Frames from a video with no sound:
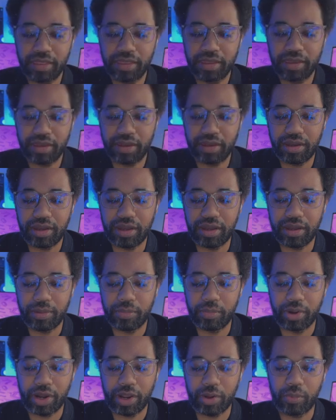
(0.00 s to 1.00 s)

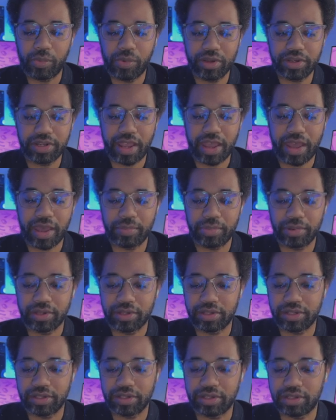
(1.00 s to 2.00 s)
What I want to happen
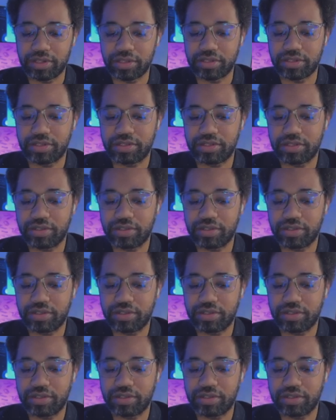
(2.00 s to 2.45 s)
is